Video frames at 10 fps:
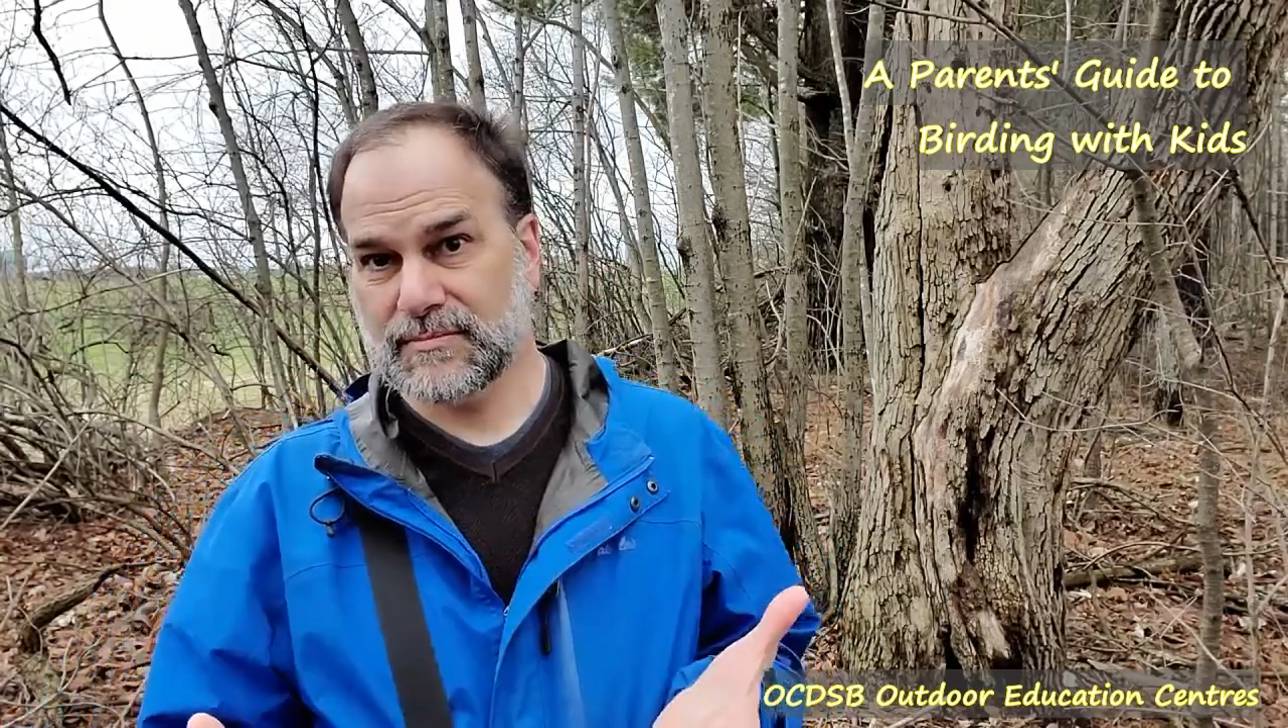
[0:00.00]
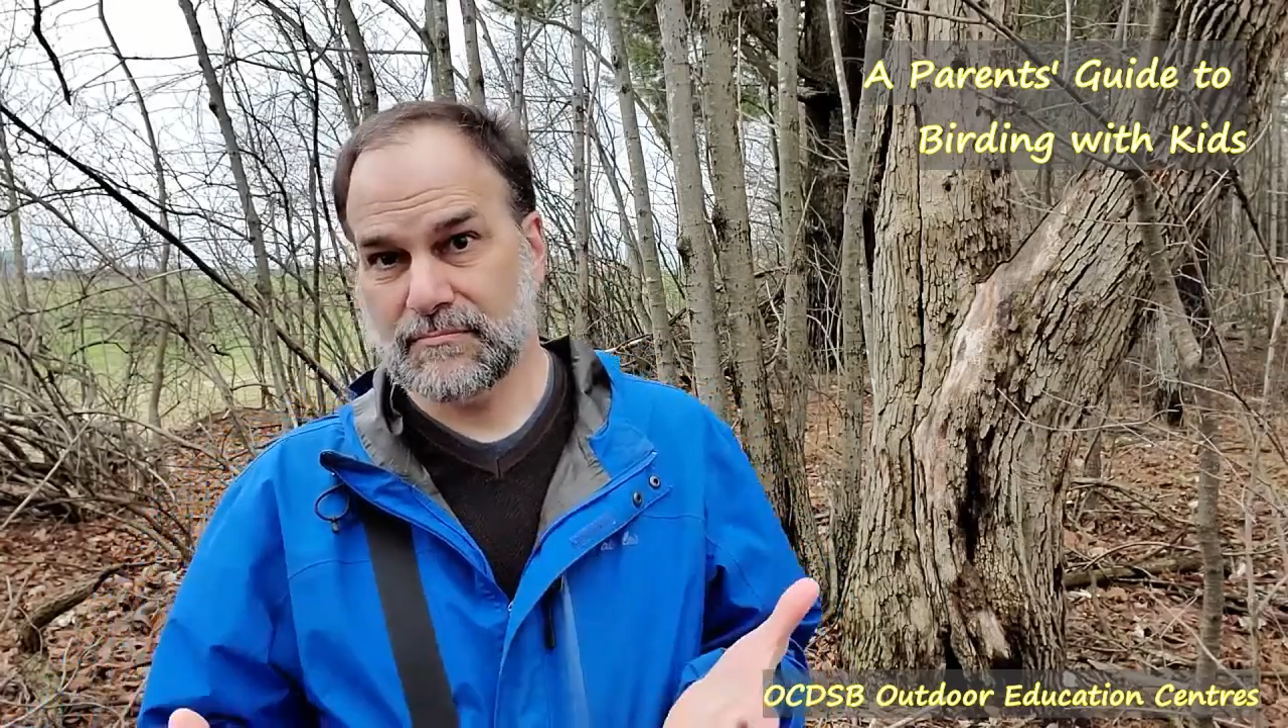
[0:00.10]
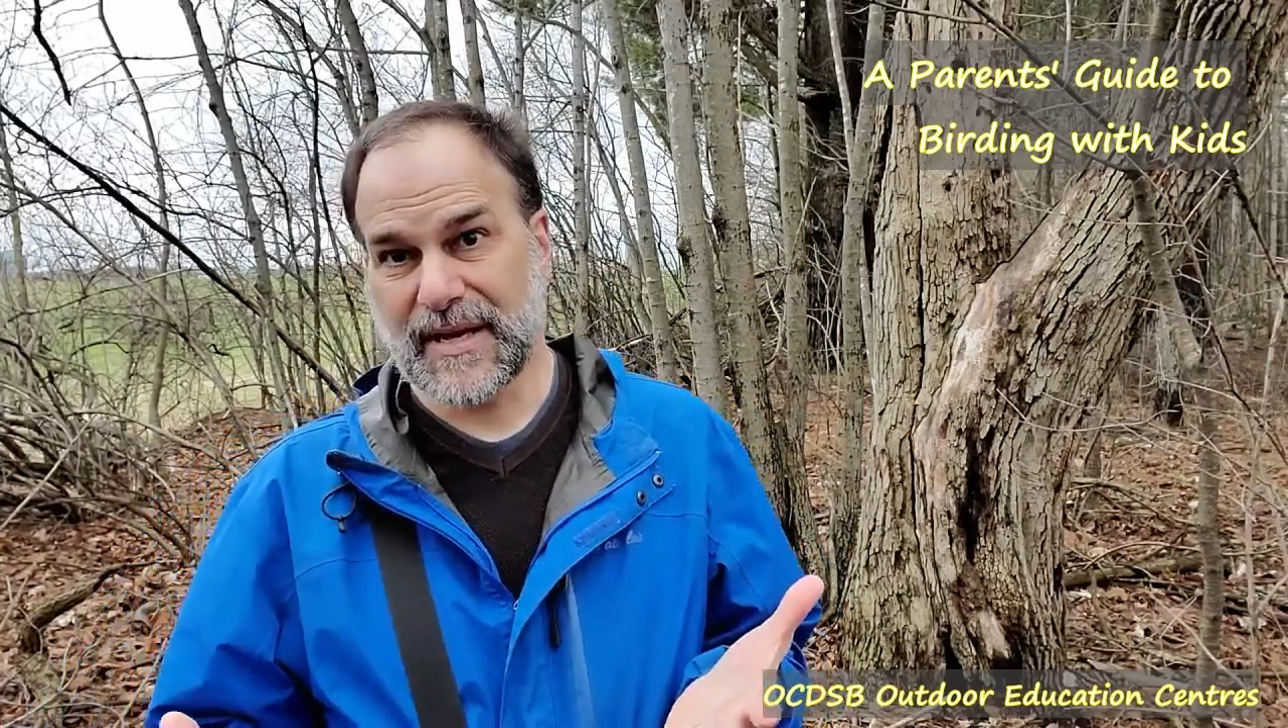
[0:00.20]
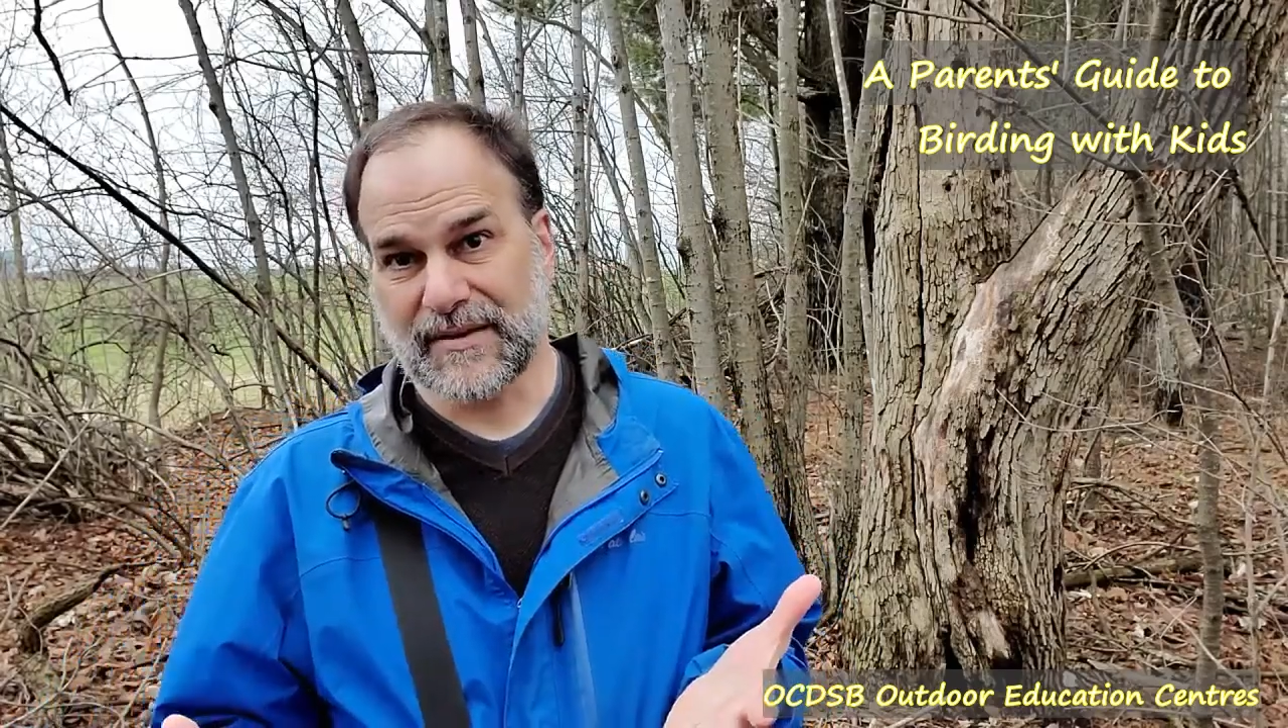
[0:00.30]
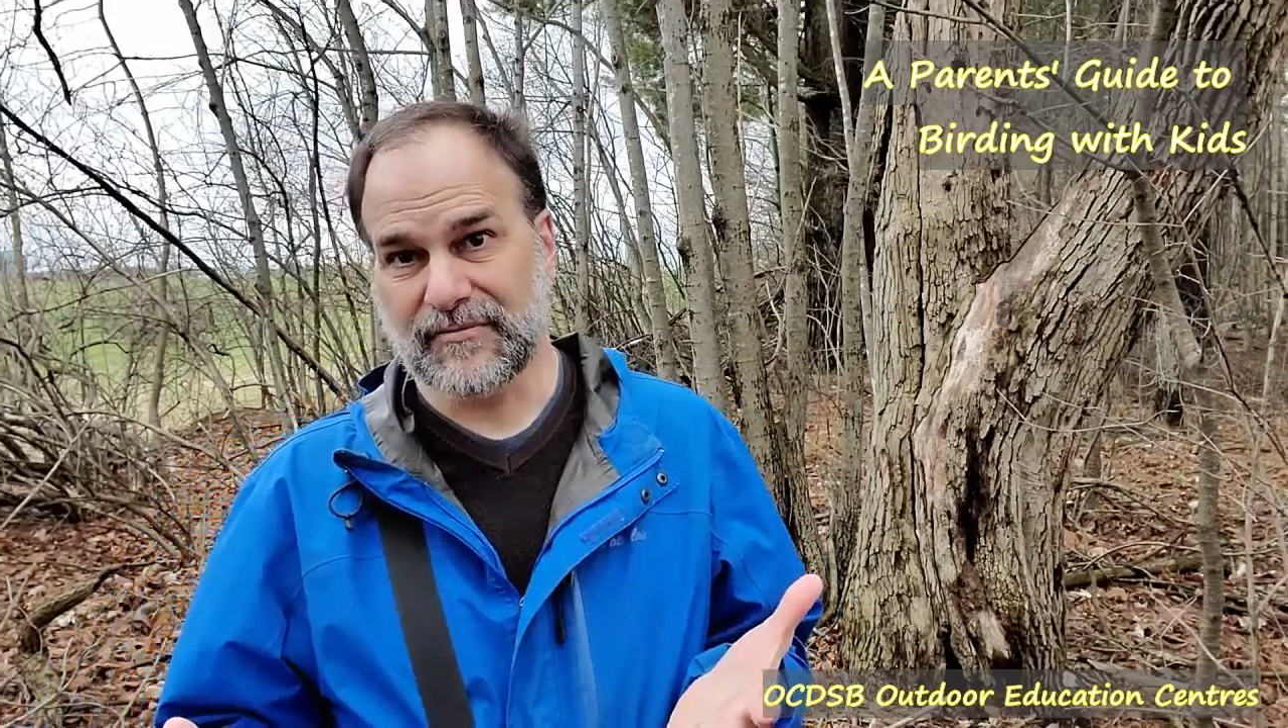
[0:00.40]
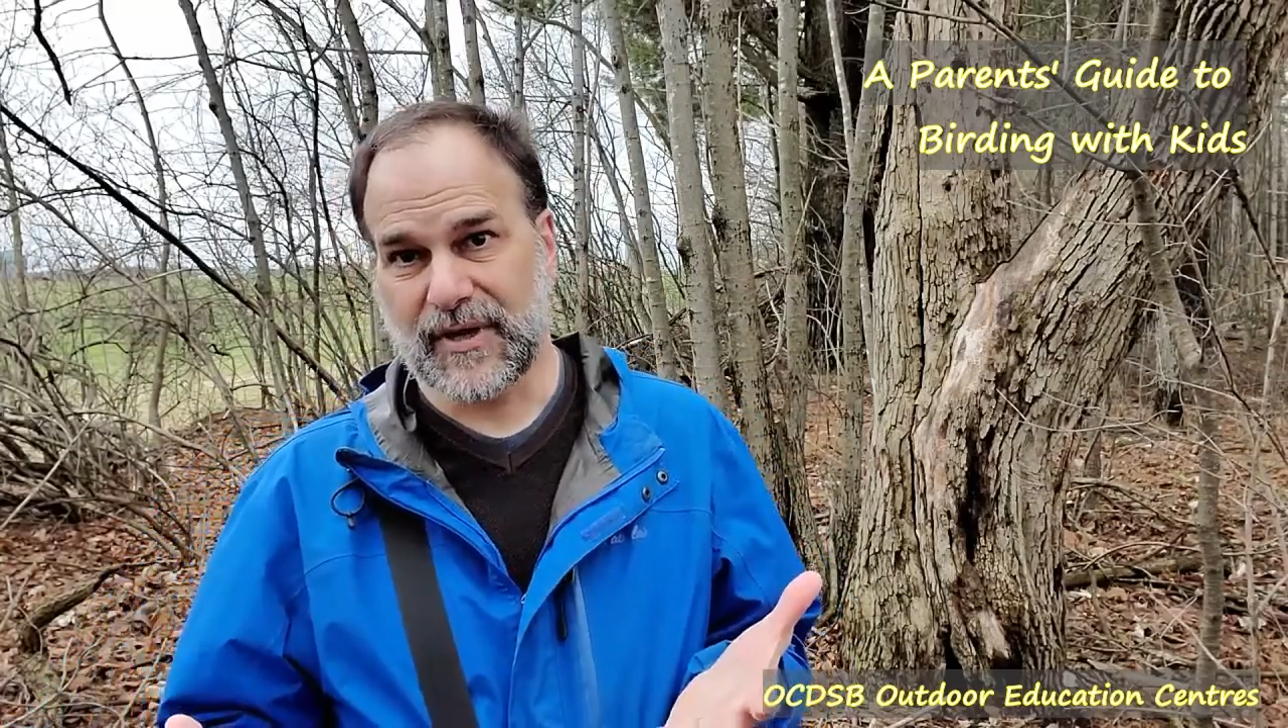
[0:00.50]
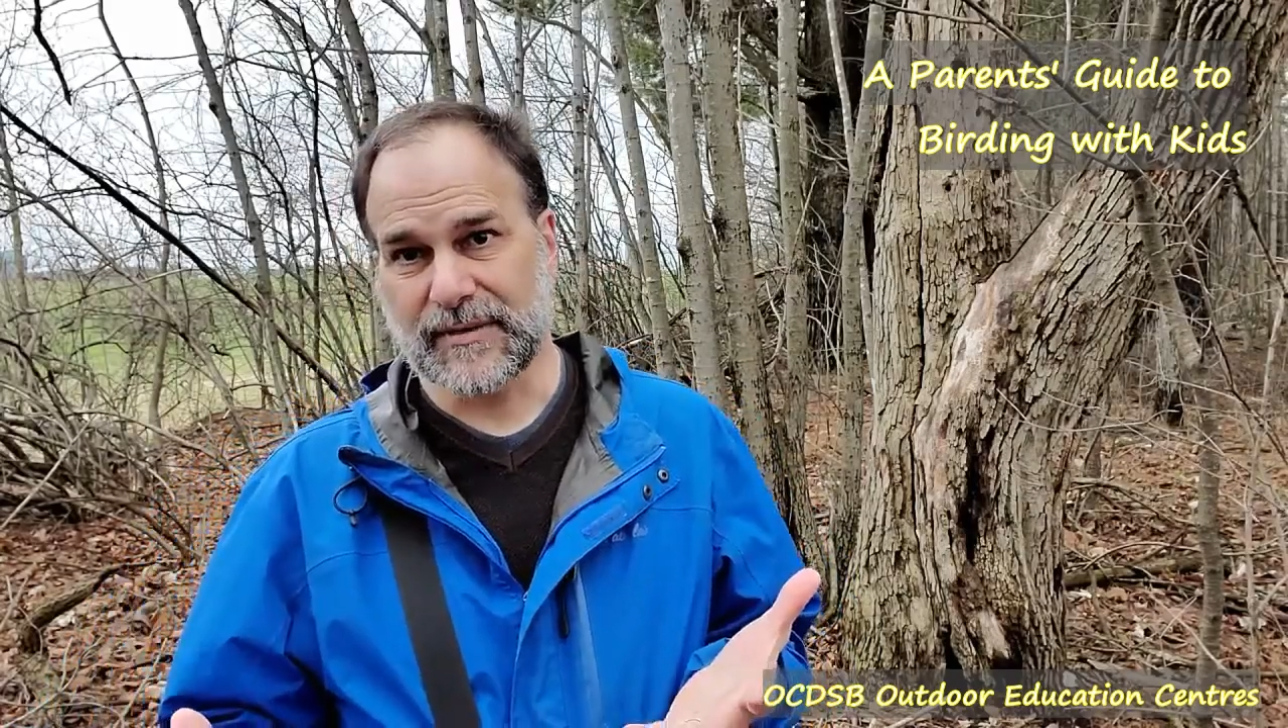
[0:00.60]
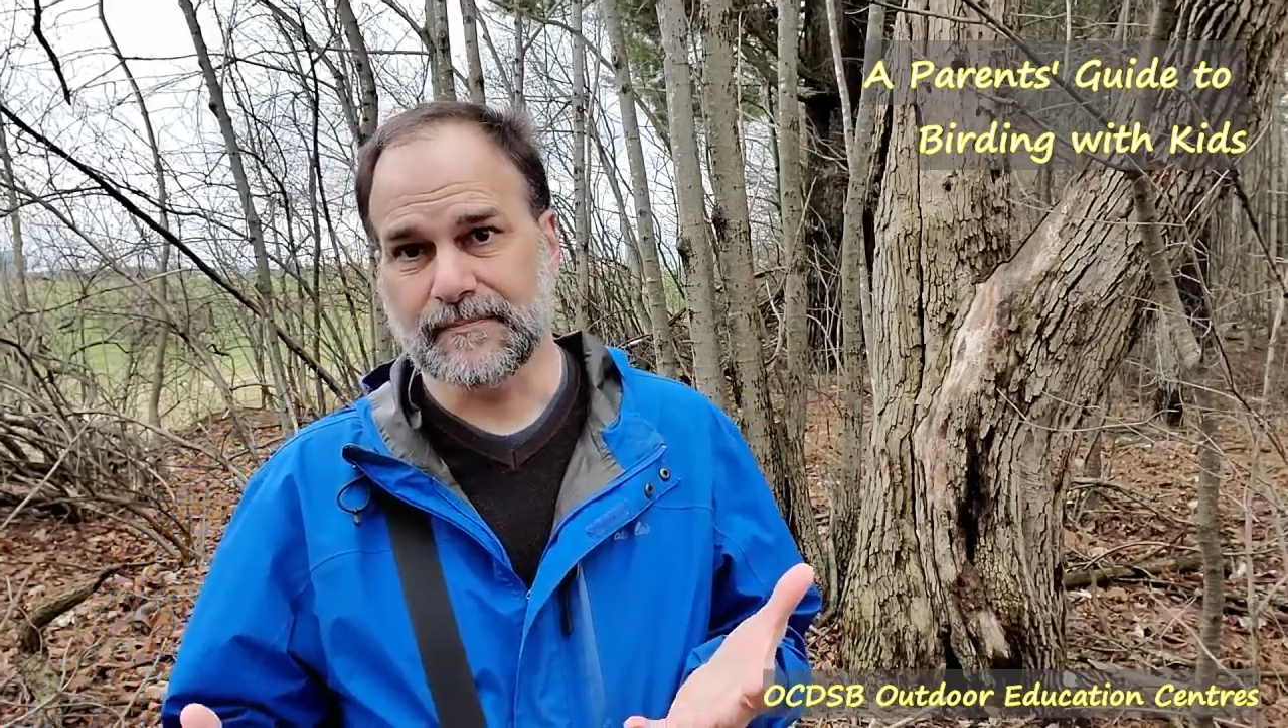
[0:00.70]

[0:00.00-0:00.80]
make it fun.